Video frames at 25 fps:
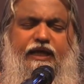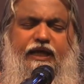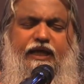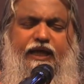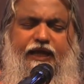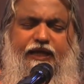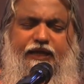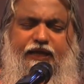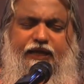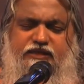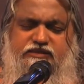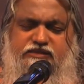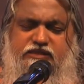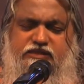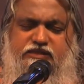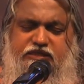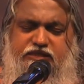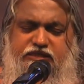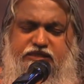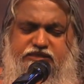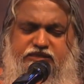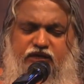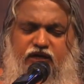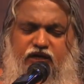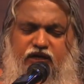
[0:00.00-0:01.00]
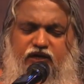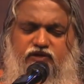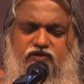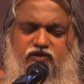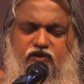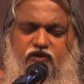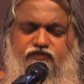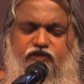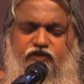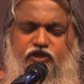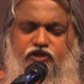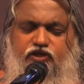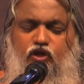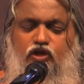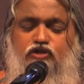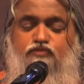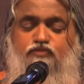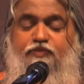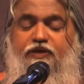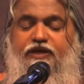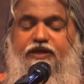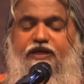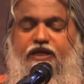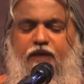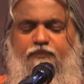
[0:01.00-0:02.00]
and as a result of the doors
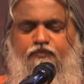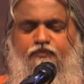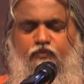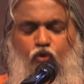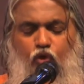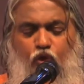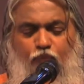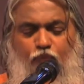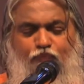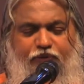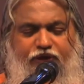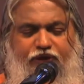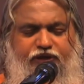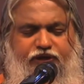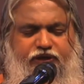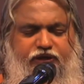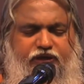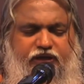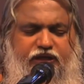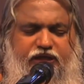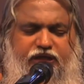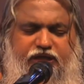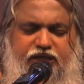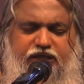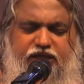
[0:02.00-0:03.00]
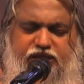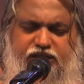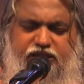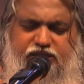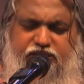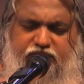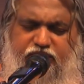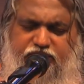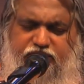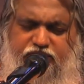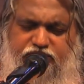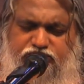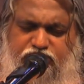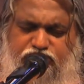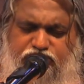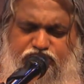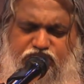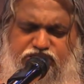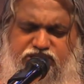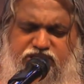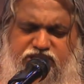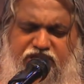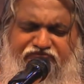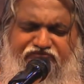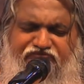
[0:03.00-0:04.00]
being kept open, the
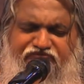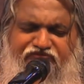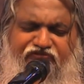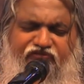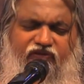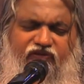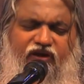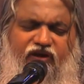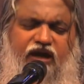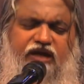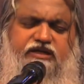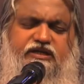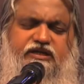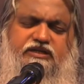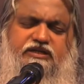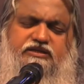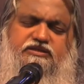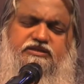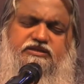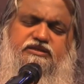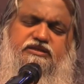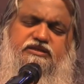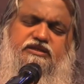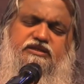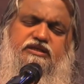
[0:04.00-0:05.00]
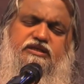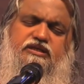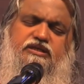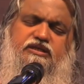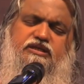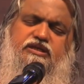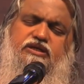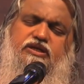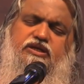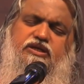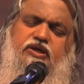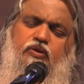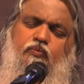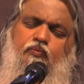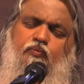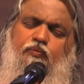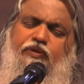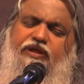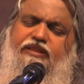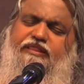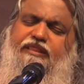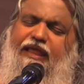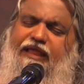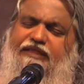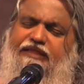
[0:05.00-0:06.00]
churches are flooded
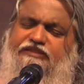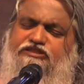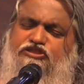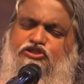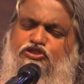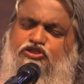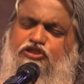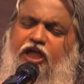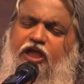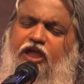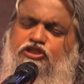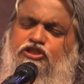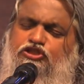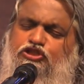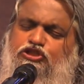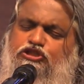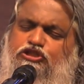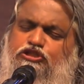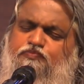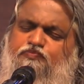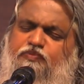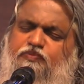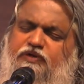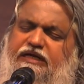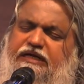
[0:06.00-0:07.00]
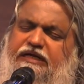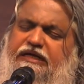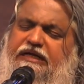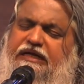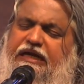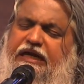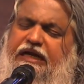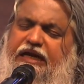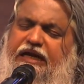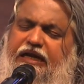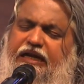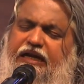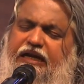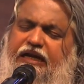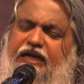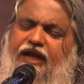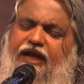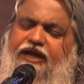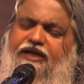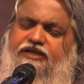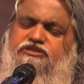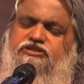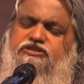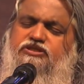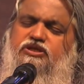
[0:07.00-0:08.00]
with a tangible
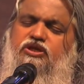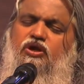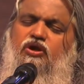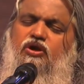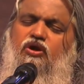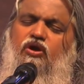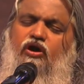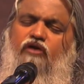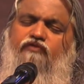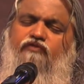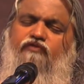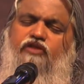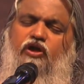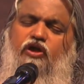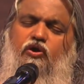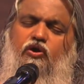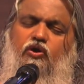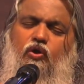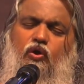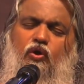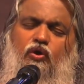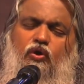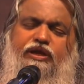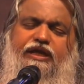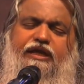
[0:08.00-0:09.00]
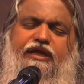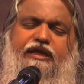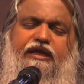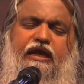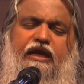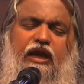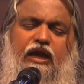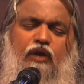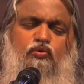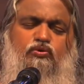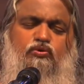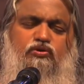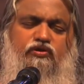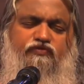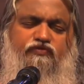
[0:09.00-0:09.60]
light of the glory cloud